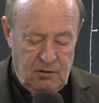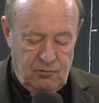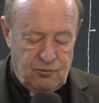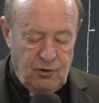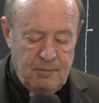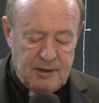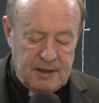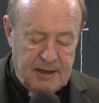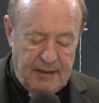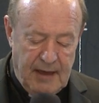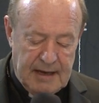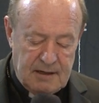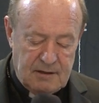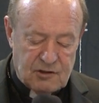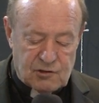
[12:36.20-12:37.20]
Truman
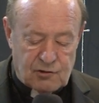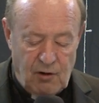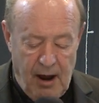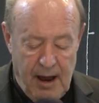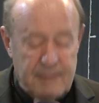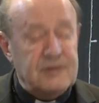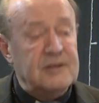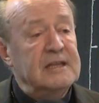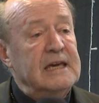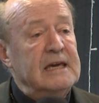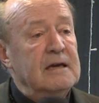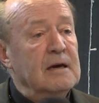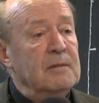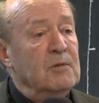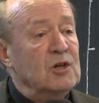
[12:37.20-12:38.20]
then describes
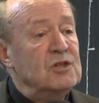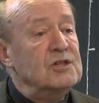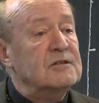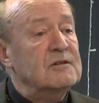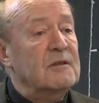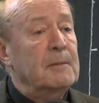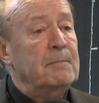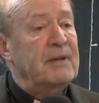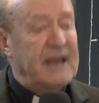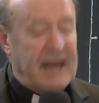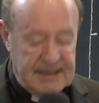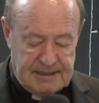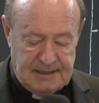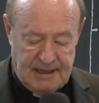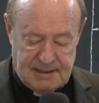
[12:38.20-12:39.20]
the emergence of the
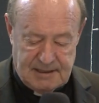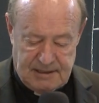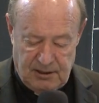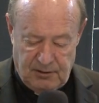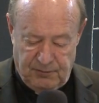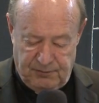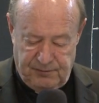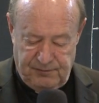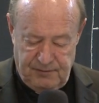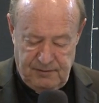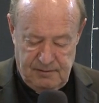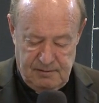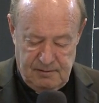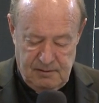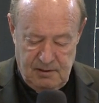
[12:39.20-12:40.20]
plastic self,
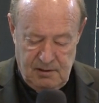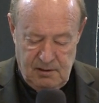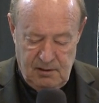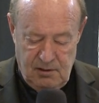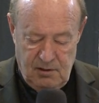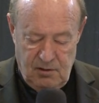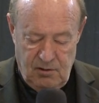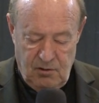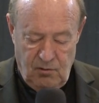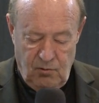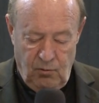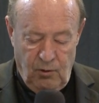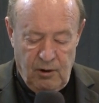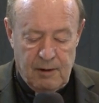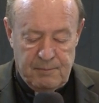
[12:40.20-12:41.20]

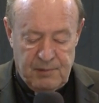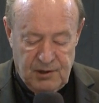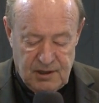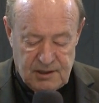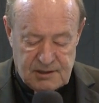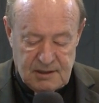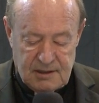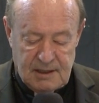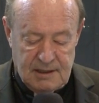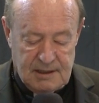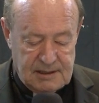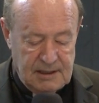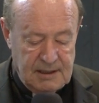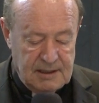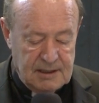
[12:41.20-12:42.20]
where a person
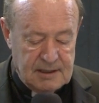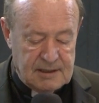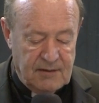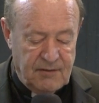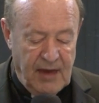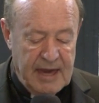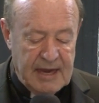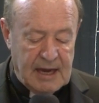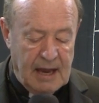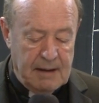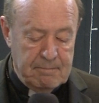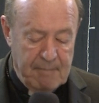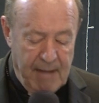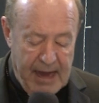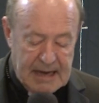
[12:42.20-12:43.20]
considers that they
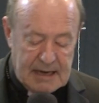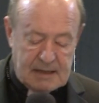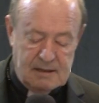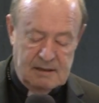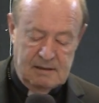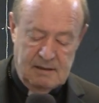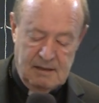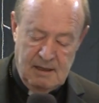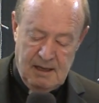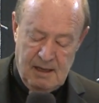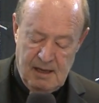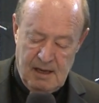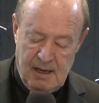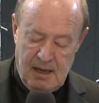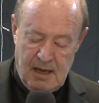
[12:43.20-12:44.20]
can make
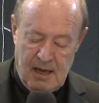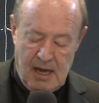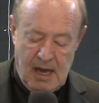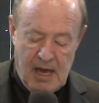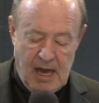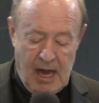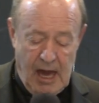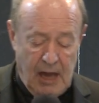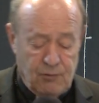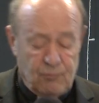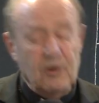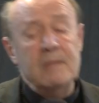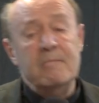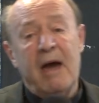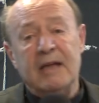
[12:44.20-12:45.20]
and
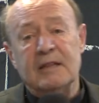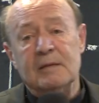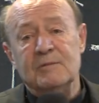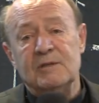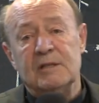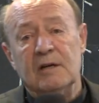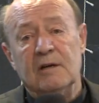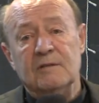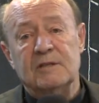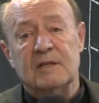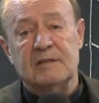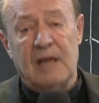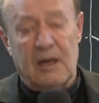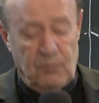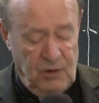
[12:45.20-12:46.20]
remake themselves
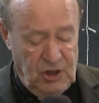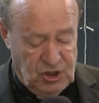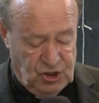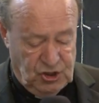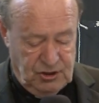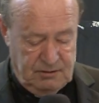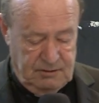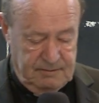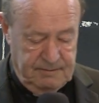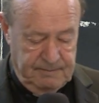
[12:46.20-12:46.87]
as they wish.